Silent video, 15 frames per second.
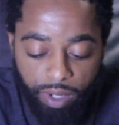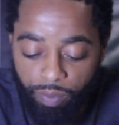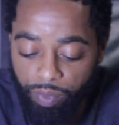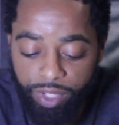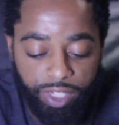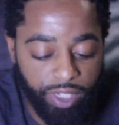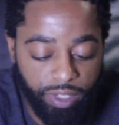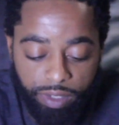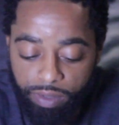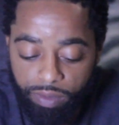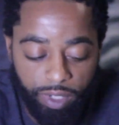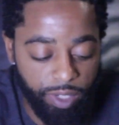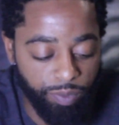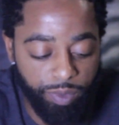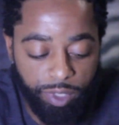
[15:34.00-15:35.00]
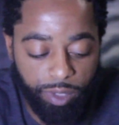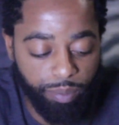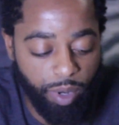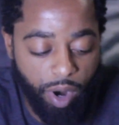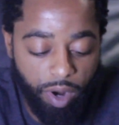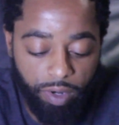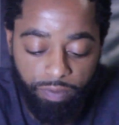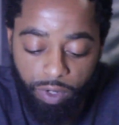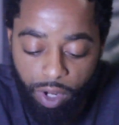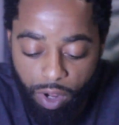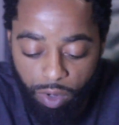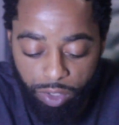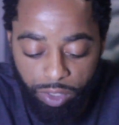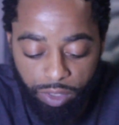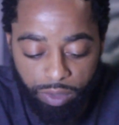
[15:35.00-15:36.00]
we just, it was a part of the
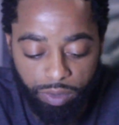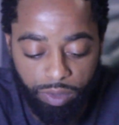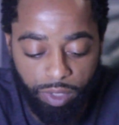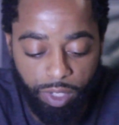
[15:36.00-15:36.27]
culture.